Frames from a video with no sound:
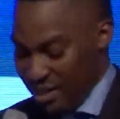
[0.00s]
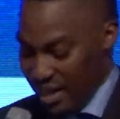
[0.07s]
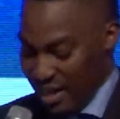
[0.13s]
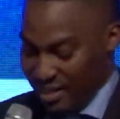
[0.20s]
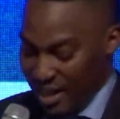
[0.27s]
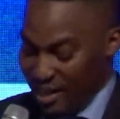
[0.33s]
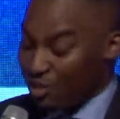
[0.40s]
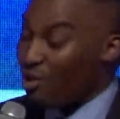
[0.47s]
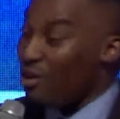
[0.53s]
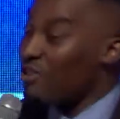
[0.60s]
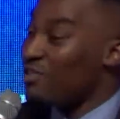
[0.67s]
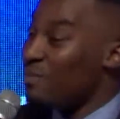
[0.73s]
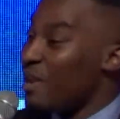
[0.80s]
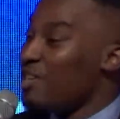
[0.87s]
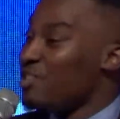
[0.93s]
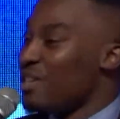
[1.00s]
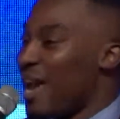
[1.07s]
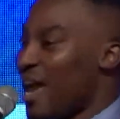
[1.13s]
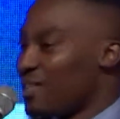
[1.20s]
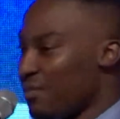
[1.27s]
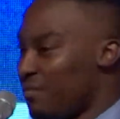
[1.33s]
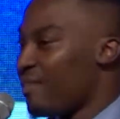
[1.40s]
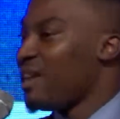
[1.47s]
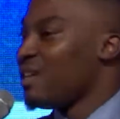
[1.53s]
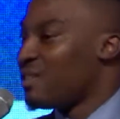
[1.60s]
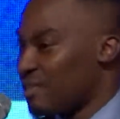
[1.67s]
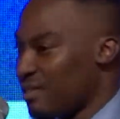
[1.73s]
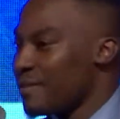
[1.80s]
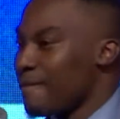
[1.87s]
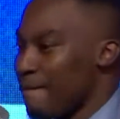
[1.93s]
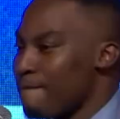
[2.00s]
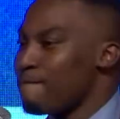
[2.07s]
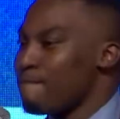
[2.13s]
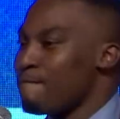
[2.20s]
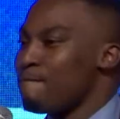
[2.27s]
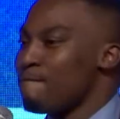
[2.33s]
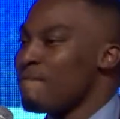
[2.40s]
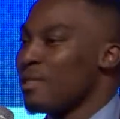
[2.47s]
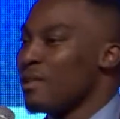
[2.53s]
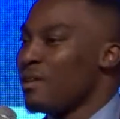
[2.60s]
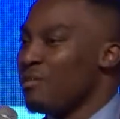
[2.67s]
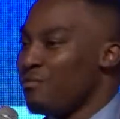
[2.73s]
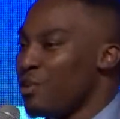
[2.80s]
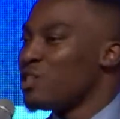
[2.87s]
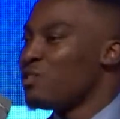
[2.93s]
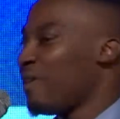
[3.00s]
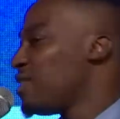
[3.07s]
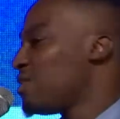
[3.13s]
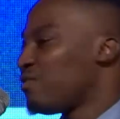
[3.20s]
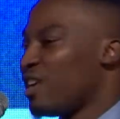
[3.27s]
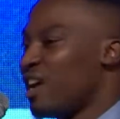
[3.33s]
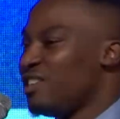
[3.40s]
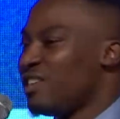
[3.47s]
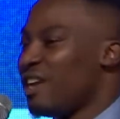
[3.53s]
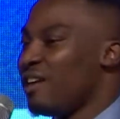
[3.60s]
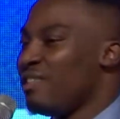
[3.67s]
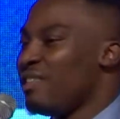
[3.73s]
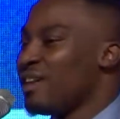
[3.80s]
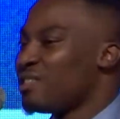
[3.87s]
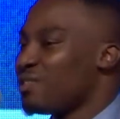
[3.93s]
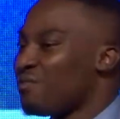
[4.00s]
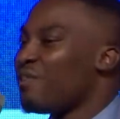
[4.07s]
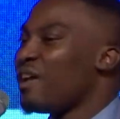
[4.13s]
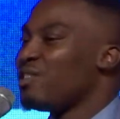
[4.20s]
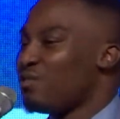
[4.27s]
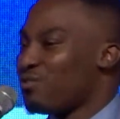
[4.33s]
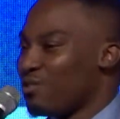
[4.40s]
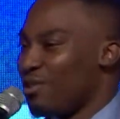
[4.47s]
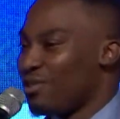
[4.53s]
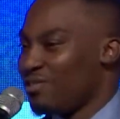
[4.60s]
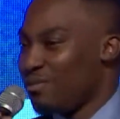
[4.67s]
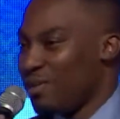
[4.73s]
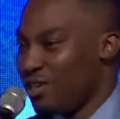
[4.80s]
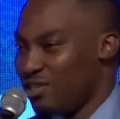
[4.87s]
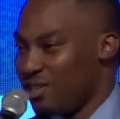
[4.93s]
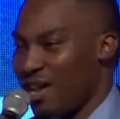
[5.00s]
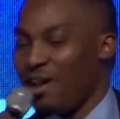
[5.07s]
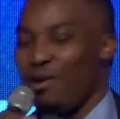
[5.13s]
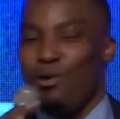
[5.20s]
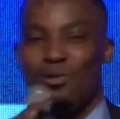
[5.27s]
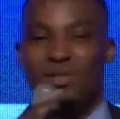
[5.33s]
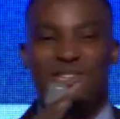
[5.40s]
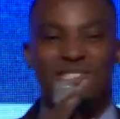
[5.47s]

is that transformation has a face. First phase of changing anything is the face of transformation. I call this